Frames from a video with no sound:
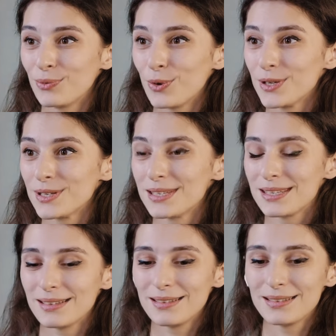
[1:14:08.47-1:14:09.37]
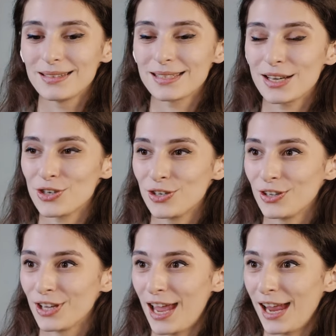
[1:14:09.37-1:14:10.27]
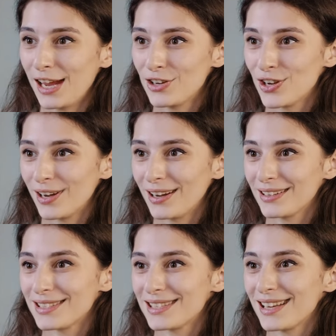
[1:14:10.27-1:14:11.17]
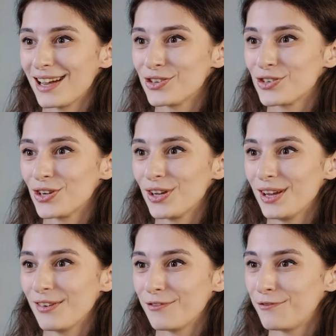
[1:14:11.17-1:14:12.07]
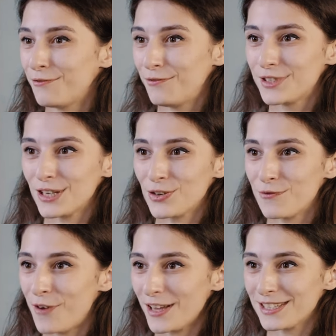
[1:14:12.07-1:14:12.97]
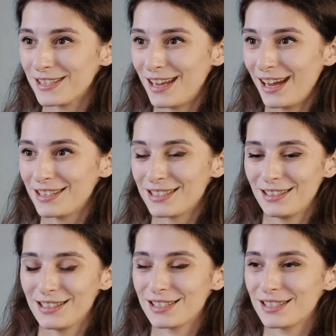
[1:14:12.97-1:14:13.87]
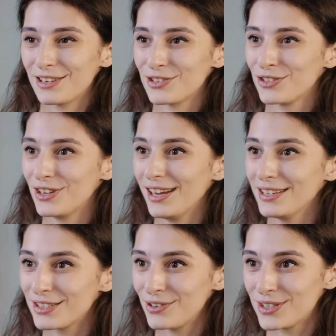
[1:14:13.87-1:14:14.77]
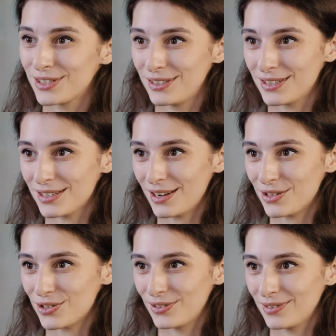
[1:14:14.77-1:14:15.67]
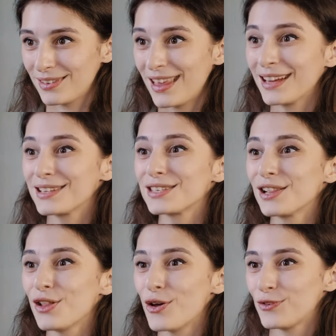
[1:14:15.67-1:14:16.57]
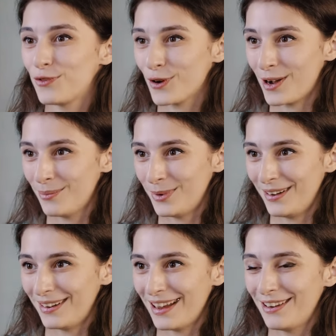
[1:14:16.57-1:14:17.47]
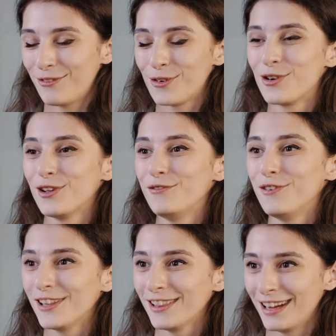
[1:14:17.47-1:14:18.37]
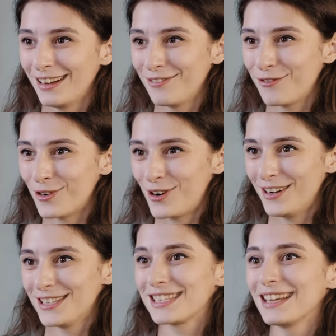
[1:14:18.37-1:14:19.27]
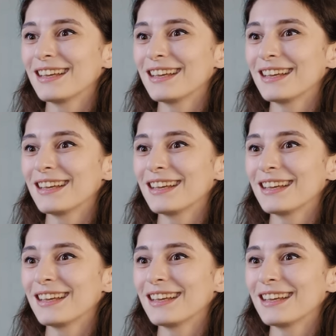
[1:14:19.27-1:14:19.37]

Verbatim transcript: was such an engaging, such such a fascinating, such an interesting discussion. Thanks a lot for coming and for revealing for us